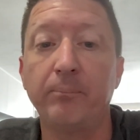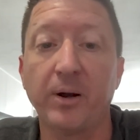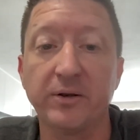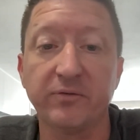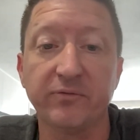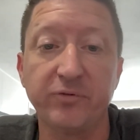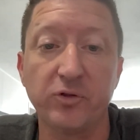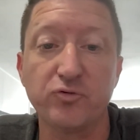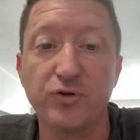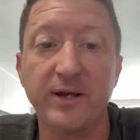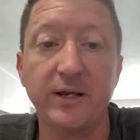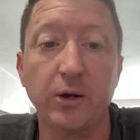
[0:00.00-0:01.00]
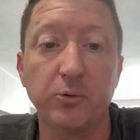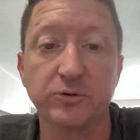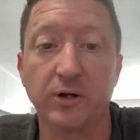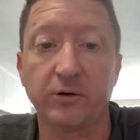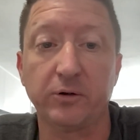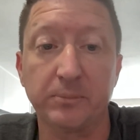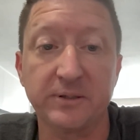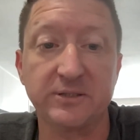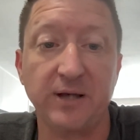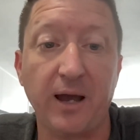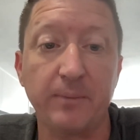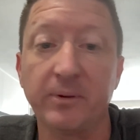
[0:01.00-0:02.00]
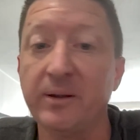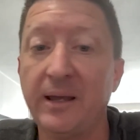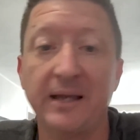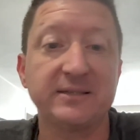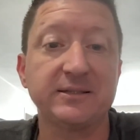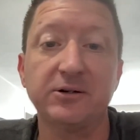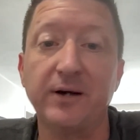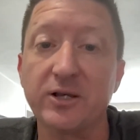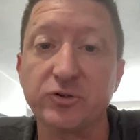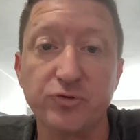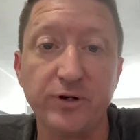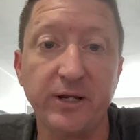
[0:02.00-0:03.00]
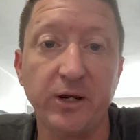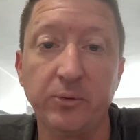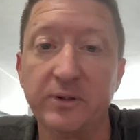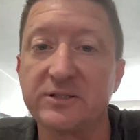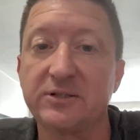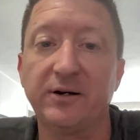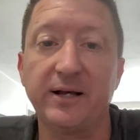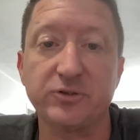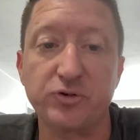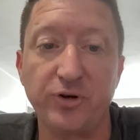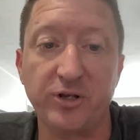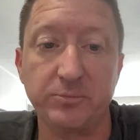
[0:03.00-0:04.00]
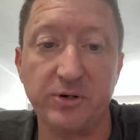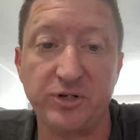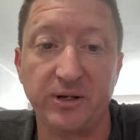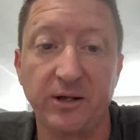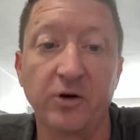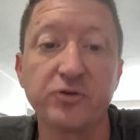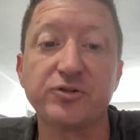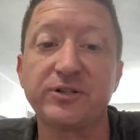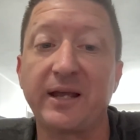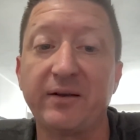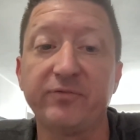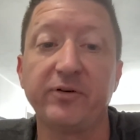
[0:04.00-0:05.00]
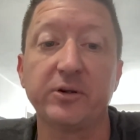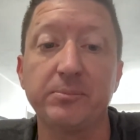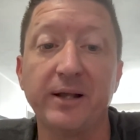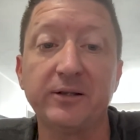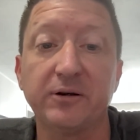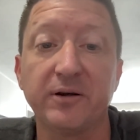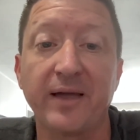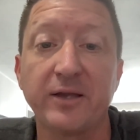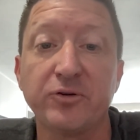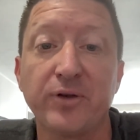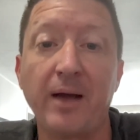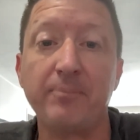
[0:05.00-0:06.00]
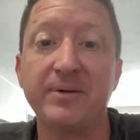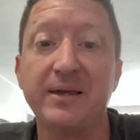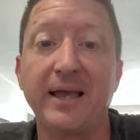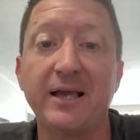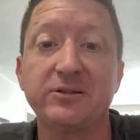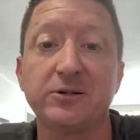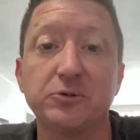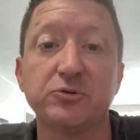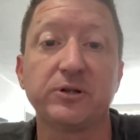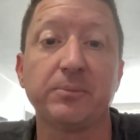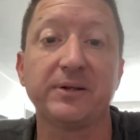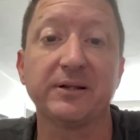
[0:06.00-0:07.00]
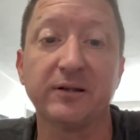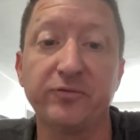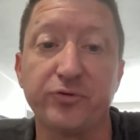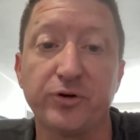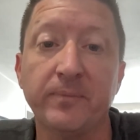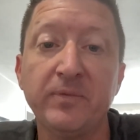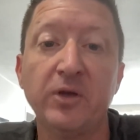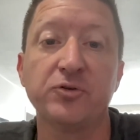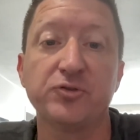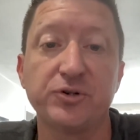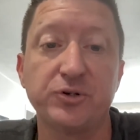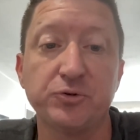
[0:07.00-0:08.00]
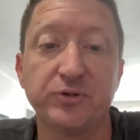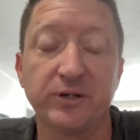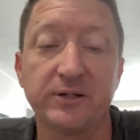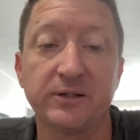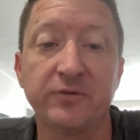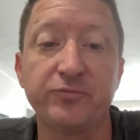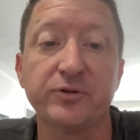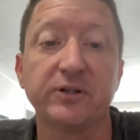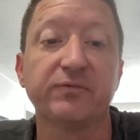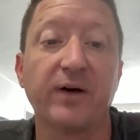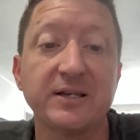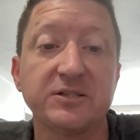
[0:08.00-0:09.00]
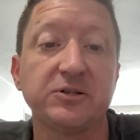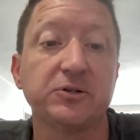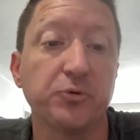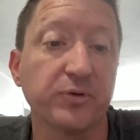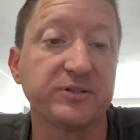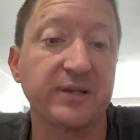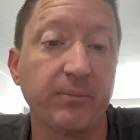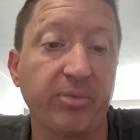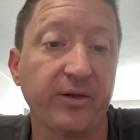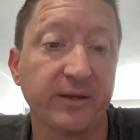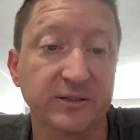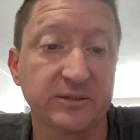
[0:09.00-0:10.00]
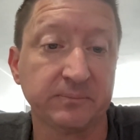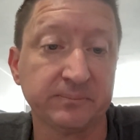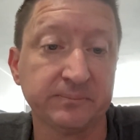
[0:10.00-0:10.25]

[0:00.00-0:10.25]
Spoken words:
button for the radio is on a little bit side, but it still has a radio, it still has a transmission. And understand fundamentally that you're not being asked to do something different. You're just using a different device to do the same things.